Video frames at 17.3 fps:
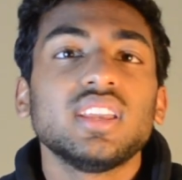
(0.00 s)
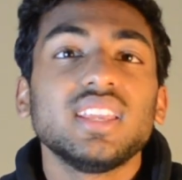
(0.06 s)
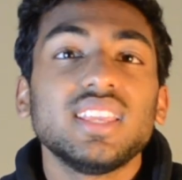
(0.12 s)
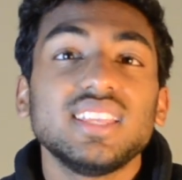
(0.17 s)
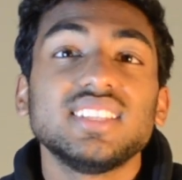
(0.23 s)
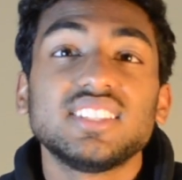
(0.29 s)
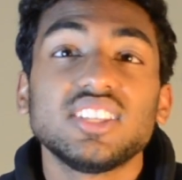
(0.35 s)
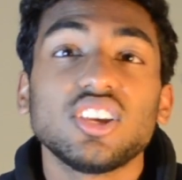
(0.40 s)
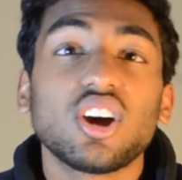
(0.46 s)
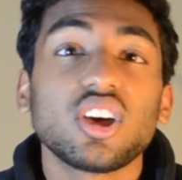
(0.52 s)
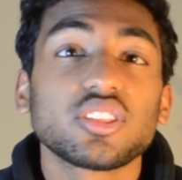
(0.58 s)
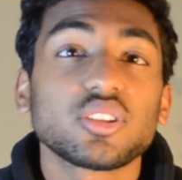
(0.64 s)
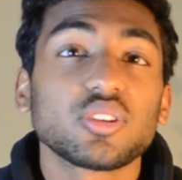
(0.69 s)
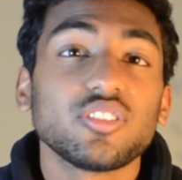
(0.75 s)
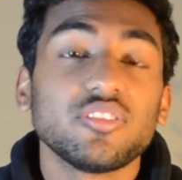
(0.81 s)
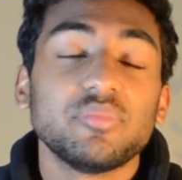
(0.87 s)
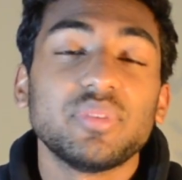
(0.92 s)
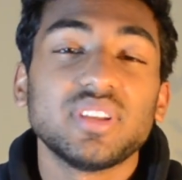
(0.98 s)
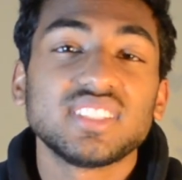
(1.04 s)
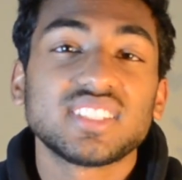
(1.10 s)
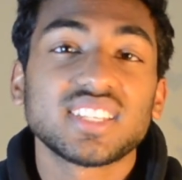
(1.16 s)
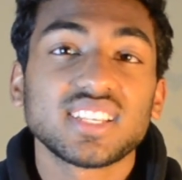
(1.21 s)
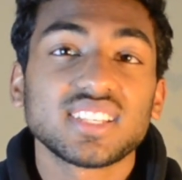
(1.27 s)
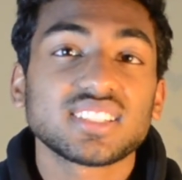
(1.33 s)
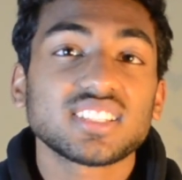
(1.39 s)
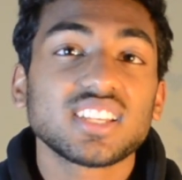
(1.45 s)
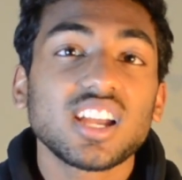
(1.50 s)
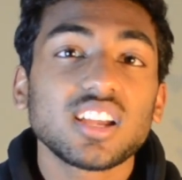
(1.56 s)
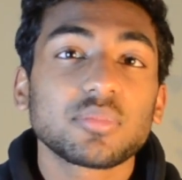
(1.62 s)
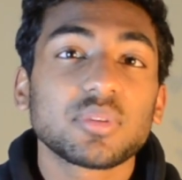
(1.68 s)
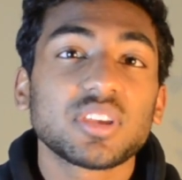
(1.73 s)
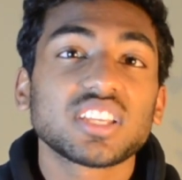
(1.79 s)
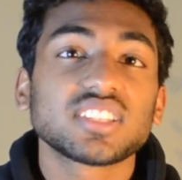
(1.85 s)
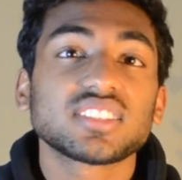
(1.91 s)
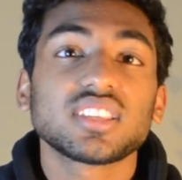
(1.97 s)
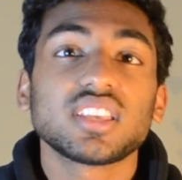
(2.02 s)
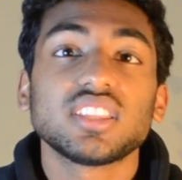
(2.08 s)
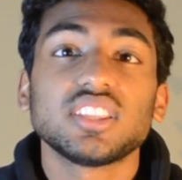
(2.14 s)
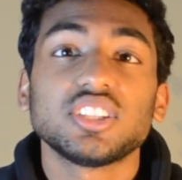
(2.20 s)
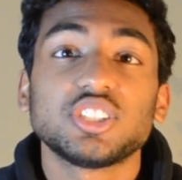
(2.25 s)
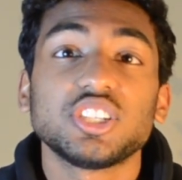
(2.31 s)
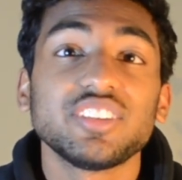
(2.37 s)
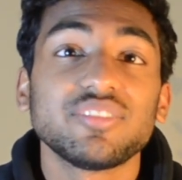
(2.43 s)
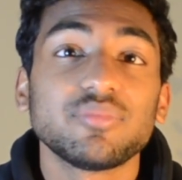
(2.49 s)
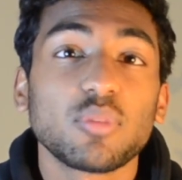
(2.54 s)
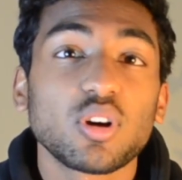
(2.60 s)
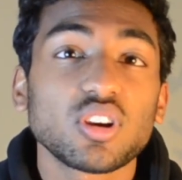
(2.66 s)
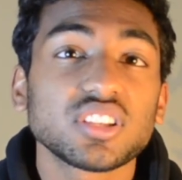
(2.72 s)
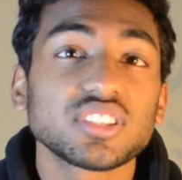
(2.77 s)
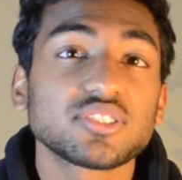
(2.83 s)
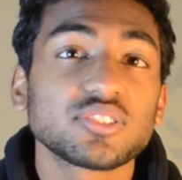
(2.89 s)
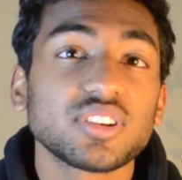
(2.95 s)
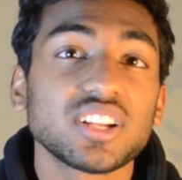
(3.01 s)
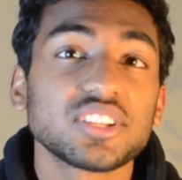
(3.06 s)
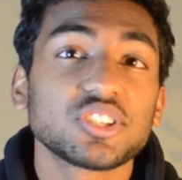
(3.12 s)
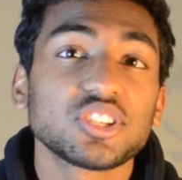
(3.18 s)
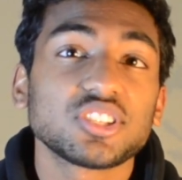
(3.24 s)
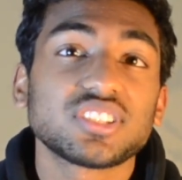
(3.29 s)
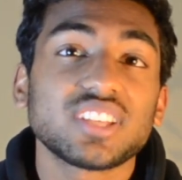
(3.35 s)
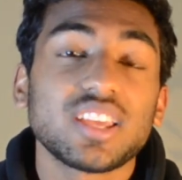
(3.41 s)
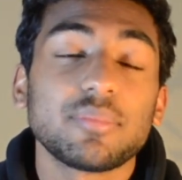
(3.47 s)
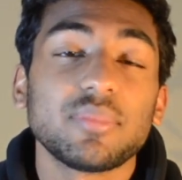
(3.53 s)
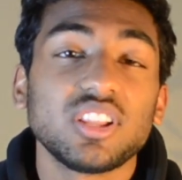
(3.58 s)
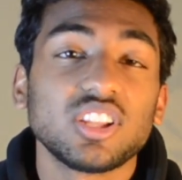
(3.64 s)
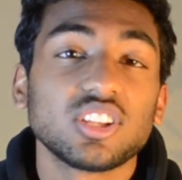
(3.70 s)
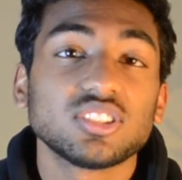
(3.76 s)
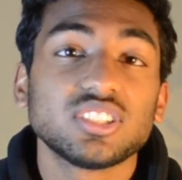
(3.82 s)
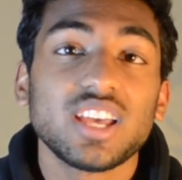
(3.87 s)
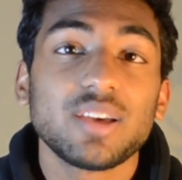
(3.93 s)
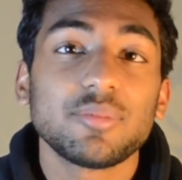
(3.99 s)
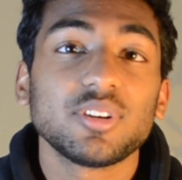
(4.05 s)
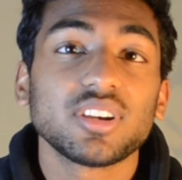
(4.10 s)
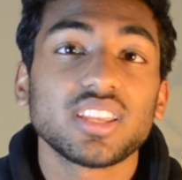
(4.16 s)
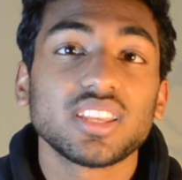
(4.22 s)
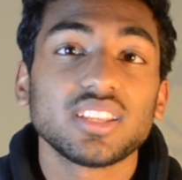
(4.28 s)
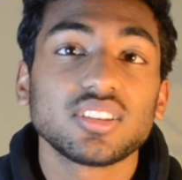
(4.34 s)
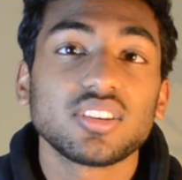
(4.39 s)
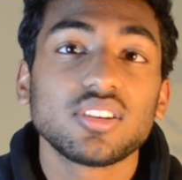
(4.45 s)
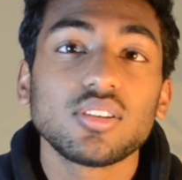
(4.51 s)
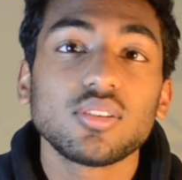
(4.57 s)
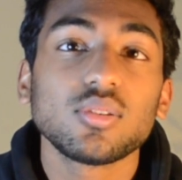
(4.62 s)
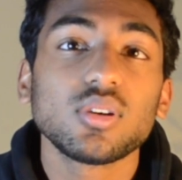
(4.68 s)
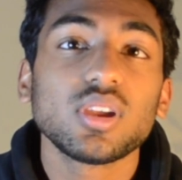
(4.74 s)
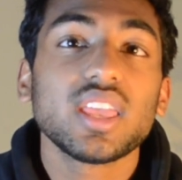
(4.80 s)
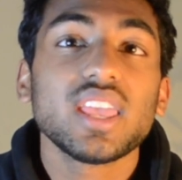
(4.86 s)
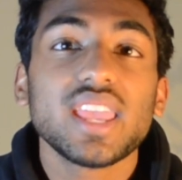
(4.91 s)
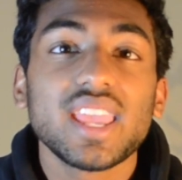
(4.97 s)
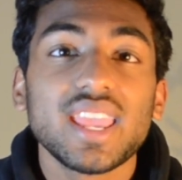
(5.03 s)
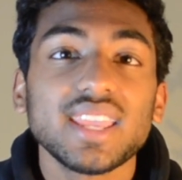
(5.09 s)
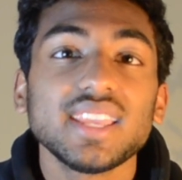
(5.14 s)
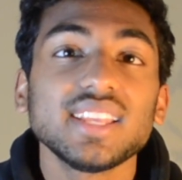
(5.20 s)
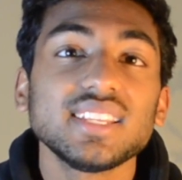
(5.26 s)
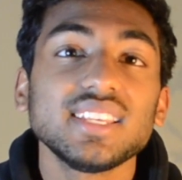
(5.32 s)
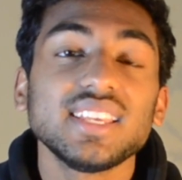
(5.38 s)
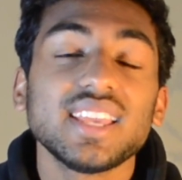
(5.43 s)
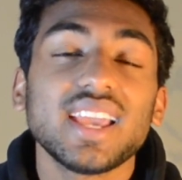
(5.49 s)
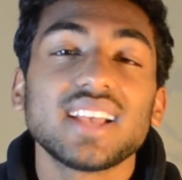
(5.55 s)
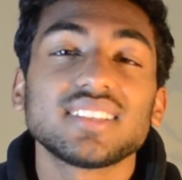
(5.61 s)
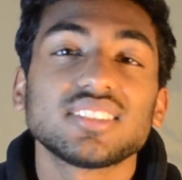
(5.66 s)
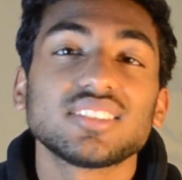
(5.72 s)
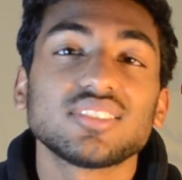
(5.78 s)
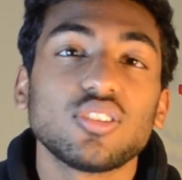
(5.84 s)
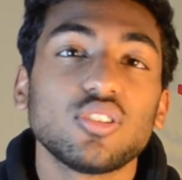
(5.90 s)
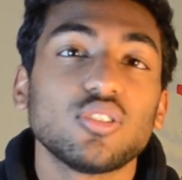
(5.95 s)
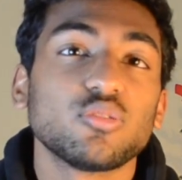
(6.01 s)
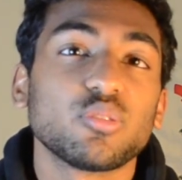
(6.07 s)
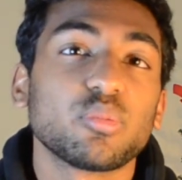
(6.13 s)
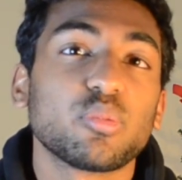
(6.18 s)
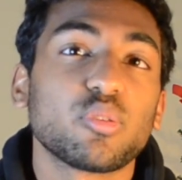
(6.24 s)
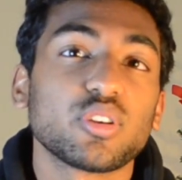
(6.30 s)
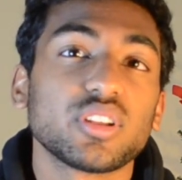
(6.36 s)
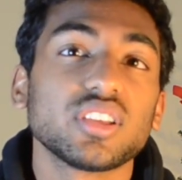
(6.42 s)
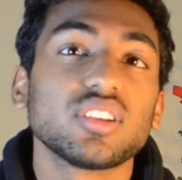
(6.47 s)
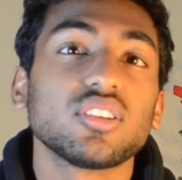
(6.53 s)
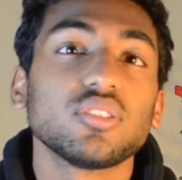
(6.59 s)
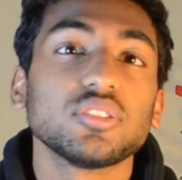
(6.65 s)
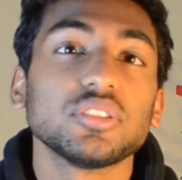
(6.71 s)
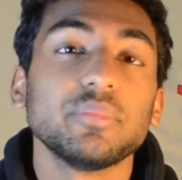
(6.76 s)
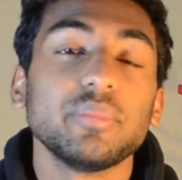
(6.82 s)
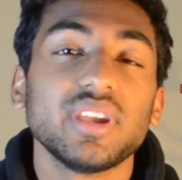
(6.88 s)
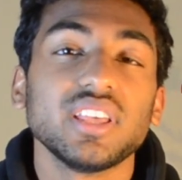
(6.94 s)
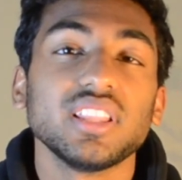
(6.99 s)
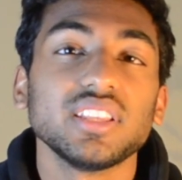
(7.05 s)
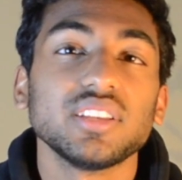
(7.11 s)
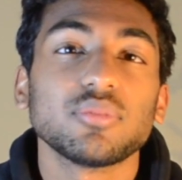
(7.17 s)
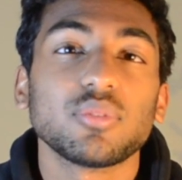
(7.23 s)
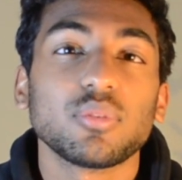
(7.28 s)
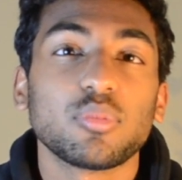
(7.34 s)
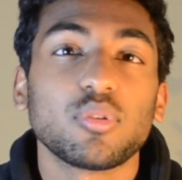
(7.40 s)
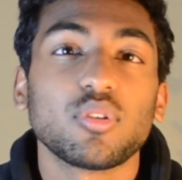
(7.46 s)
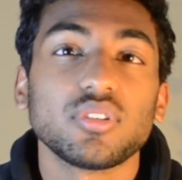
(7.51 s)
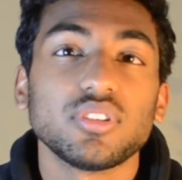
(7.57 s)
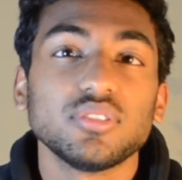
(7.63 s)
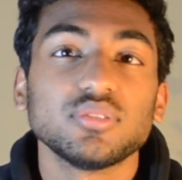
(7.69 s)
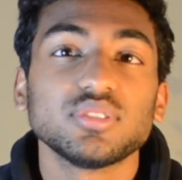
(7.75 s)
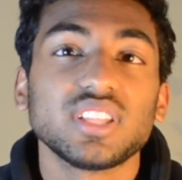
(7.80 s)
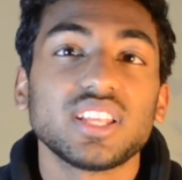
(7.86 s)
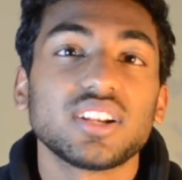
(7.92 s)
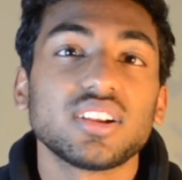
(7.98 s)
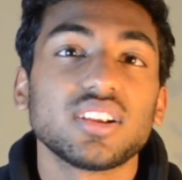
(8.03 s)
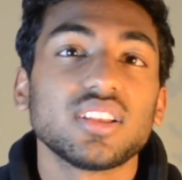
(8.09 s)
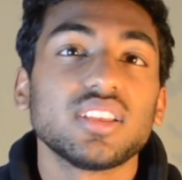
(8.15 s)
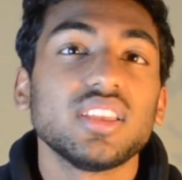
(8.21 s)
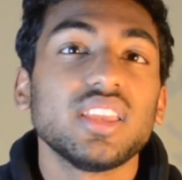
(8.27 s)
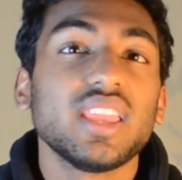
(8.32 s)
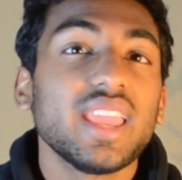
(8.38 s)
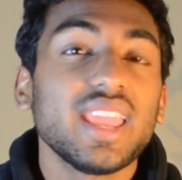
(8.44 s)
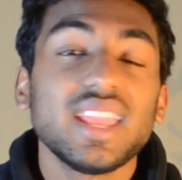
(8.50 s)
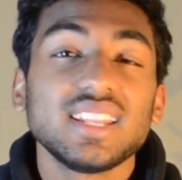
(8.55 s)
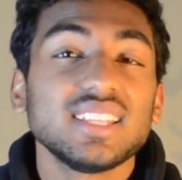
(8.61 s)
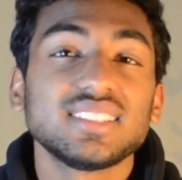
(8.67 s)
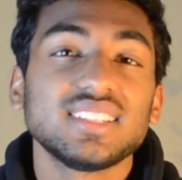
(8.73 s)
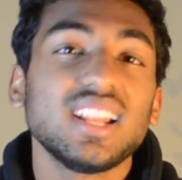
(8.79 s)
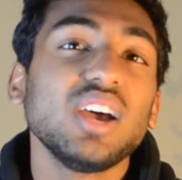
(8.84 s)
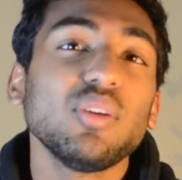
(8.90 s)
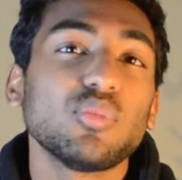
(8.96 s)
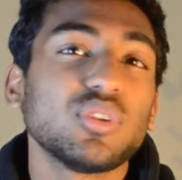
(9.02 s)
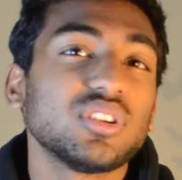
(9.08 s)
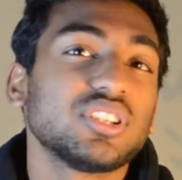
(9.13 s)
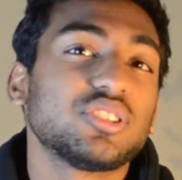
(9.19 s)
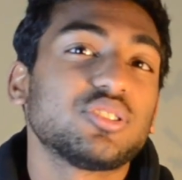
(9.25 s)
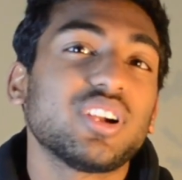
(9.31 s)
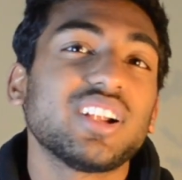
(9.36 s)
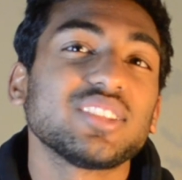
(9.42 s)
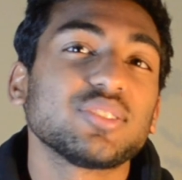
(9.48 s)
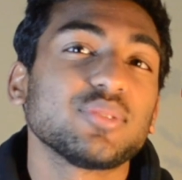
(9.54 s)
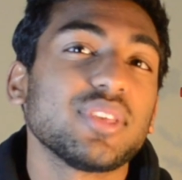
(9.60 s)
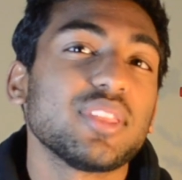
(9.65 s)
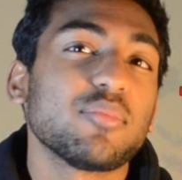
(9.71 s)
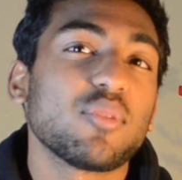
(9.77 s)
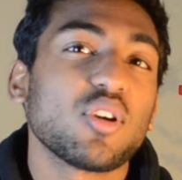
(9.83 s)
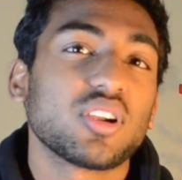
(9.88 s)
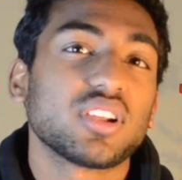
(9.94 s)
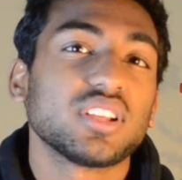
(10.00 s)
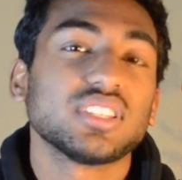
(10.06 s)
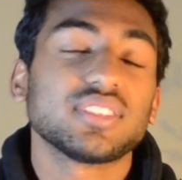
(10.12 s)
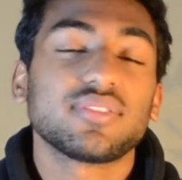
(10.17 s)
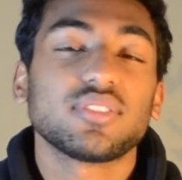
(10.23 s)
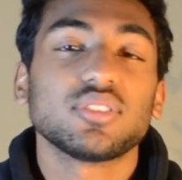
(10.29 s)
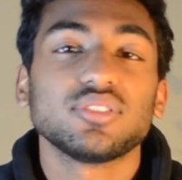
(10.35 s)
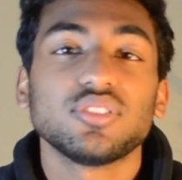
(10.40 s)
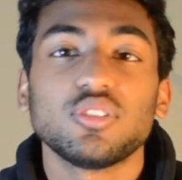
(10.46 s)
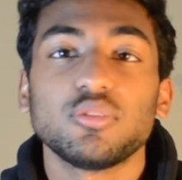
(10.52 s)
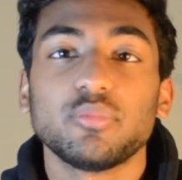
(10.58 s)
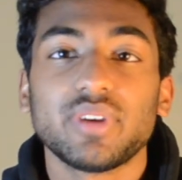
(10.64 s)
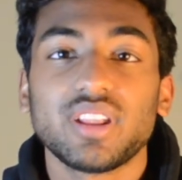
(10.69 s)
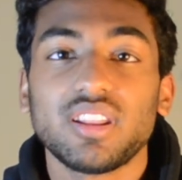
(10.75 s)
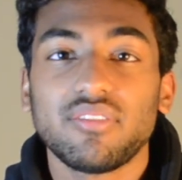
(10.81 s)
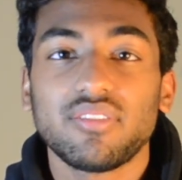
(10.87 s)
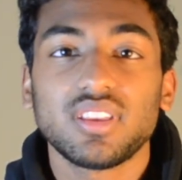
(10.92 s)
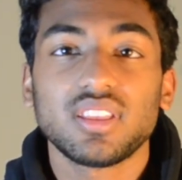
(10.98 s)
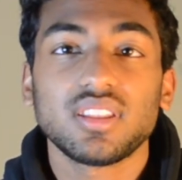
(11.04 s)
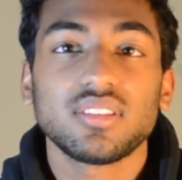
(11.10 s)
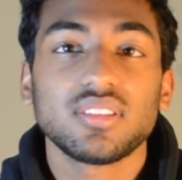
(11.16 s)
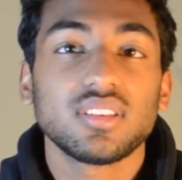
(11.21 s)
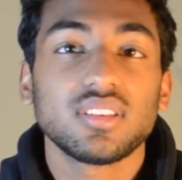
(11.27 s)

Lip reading: He's the author of Benzinga Stock Picks, the chief market strategist at Miller Tabak & Co., and he has his own reporting called the Maley Report newsletter. And he's not one to try to sway the markets for his own benefit.